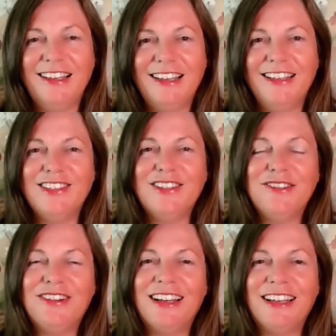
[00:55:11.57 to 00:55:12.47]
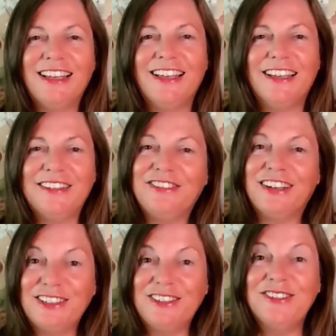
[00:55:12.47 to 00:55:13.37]
And so I
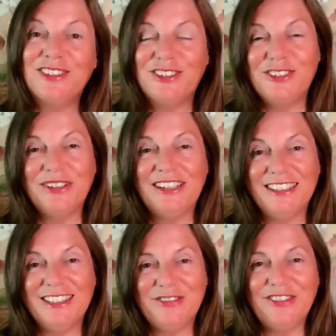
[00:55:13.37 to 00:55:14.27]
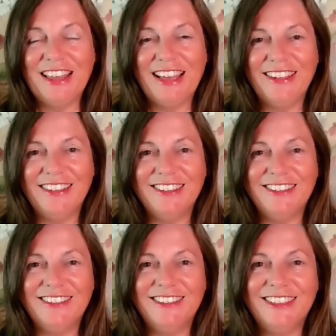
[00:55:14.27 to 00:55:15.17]
invite you to join us for that.
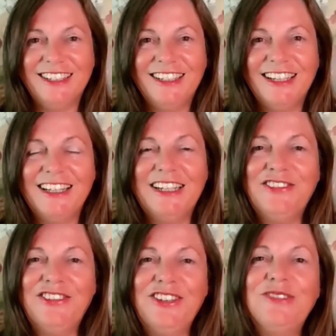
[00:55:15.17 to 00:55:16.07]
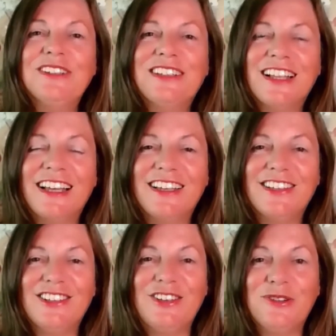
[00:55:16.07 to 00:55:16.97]
And if you would like
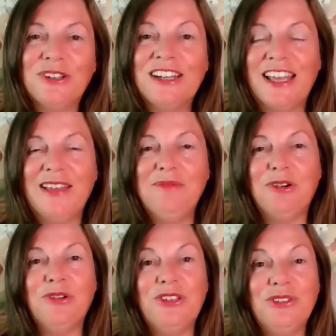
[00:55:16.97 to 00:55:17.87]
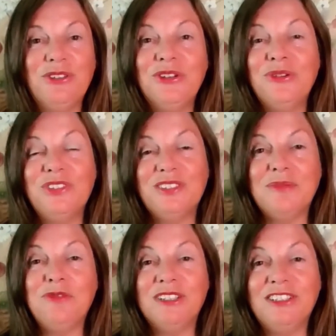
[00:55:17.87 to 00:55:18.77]
your name or you know
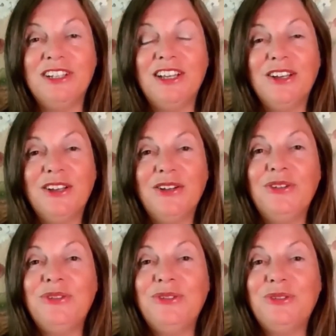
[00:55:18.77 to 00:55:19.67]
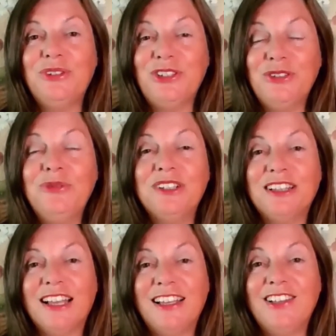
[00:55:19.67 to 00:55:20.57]
someone who you would
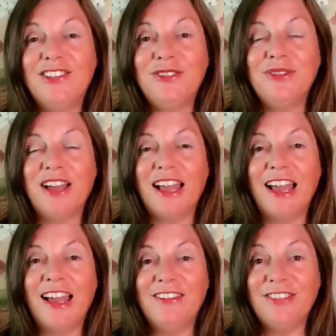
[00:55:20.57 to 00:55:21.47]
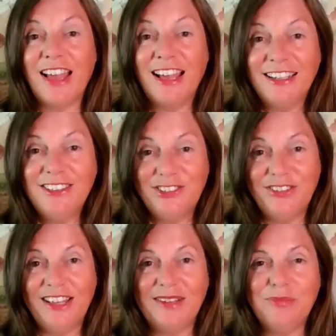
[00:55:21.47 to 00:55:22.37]
like to have added to
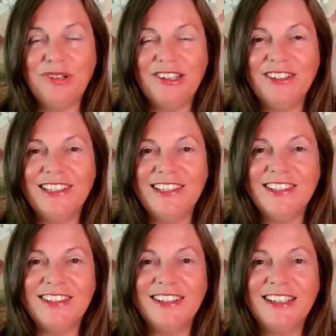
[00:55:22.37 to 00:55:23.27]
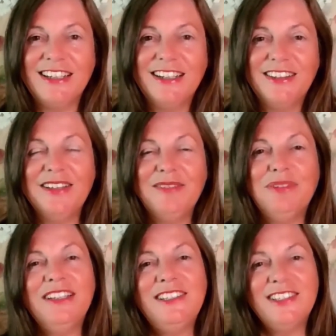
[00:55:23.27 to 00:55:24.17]
that prayer list, then
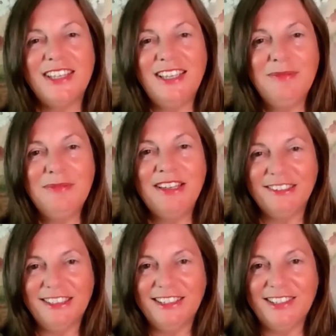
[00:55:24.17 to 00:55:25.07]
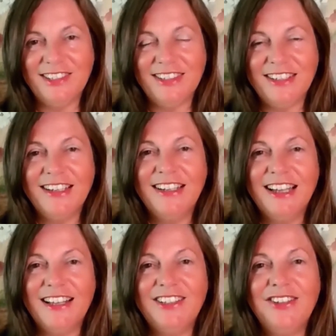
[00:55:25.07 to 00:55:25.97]
please email us
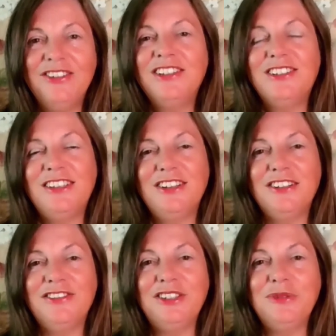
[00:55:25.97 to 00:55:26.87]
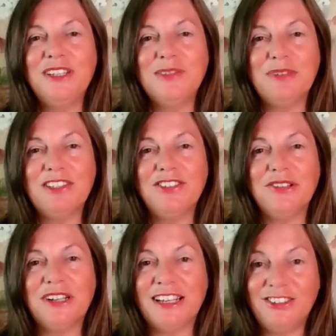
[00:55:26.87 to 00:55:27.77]
at
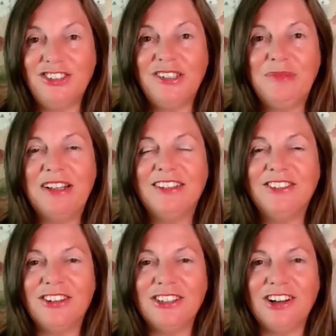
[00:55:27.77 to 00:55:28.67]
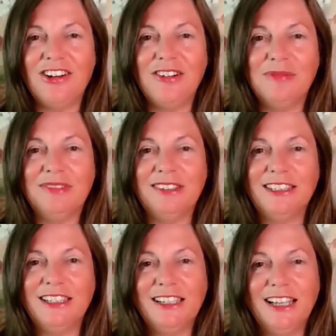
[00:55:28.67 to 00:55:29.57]
unityofnewwestminster@gmail.com
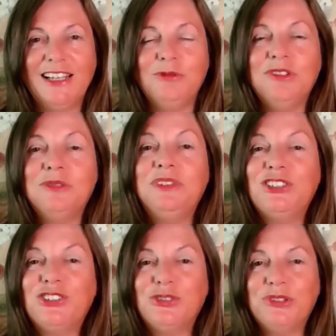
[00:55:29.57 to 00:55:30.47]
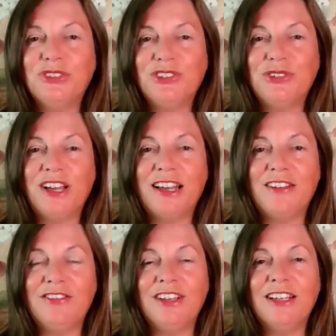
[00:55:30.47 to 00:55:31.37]
and we'll be sure to
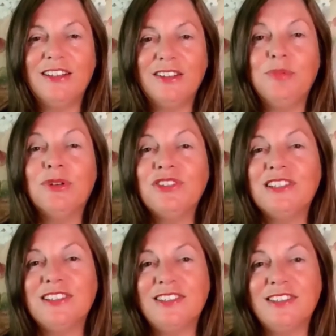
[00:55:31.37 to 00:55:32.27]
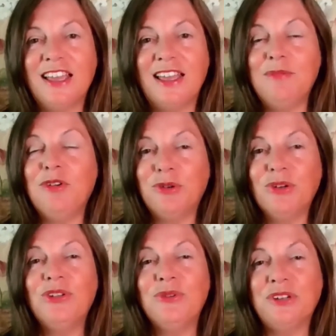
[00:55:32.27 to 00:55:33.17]
have the person's name or
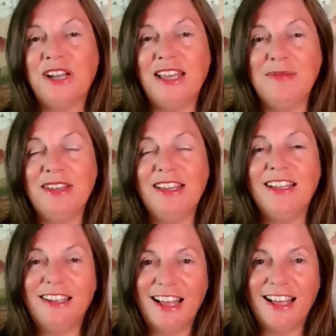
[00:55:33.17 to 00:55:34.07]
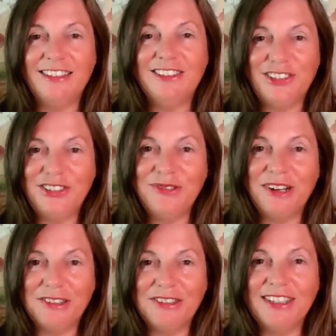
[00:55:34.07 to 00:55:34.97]
your name added to
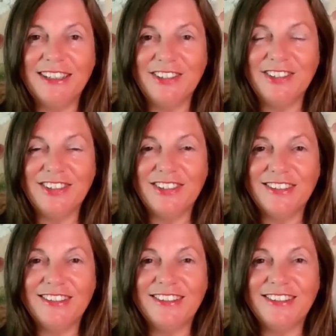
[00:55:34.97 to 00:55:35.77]
our list.